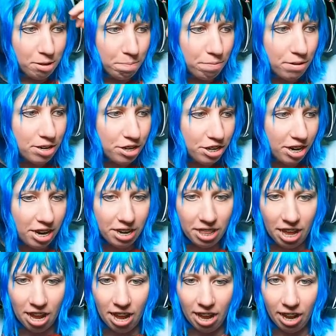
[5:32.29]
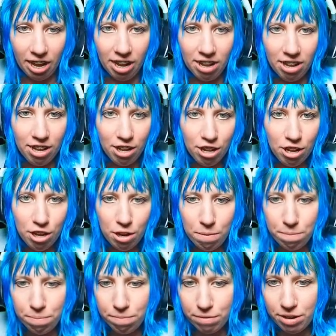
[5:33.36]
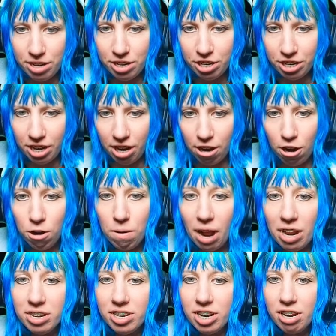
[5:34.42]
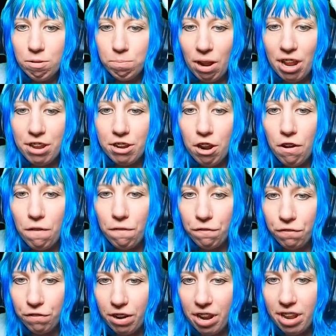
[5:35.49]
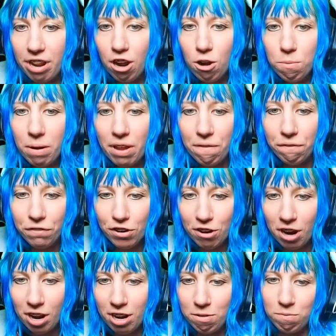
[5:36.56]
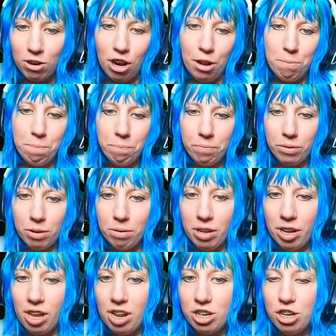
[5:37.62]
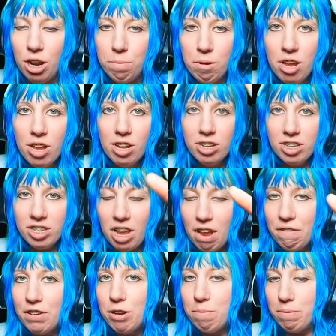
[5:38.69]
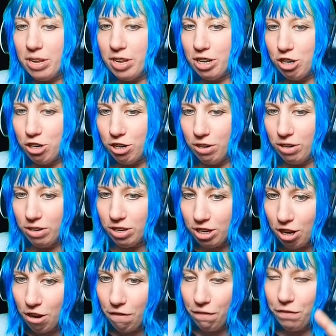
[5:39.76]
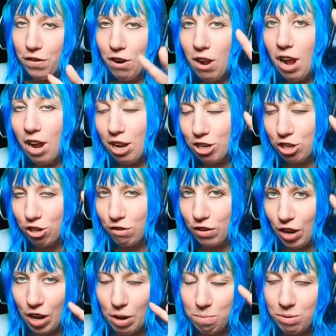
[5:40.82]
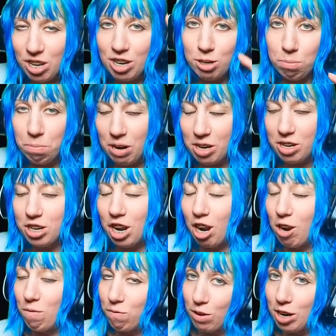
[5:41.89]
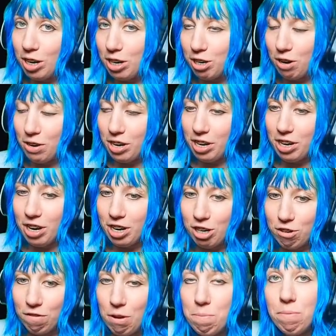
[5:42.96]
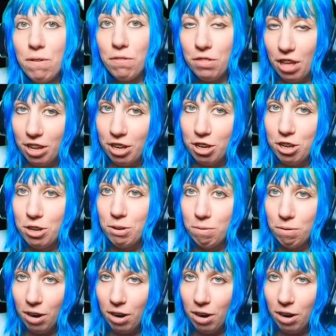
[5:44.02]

Appreciate that. Appreciate. Oh, and wait, no, 3. Oh, wait, 4. Oh, right. I'm gonna catch up. 7 Pikachus, 4 ice creams. It's winter. I really don't need ice cream, but thank you.